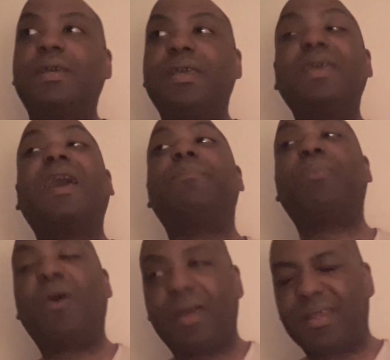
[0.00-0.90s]
He got
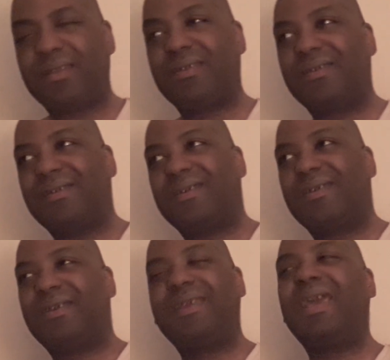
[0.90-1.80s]
pardoned.
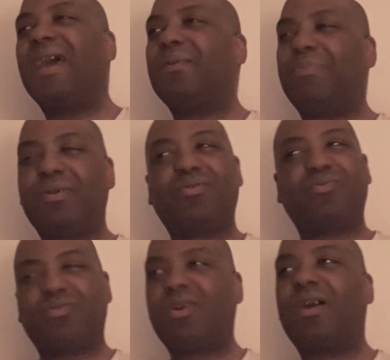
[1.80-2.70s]
He had a
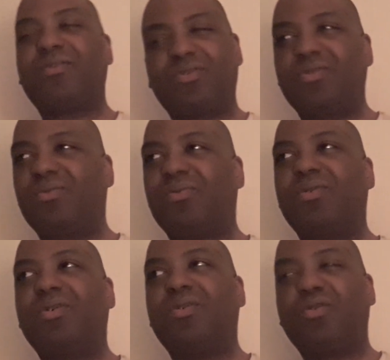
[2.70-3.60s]
pistol charge, too.
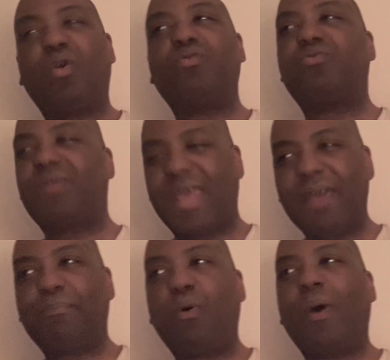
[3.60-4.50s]
Going through the
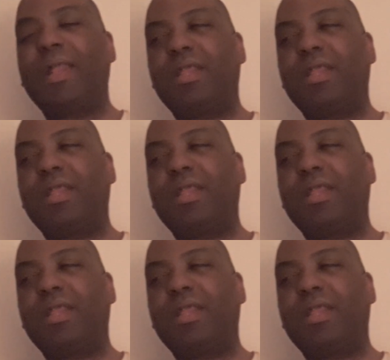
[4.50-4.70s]
airport.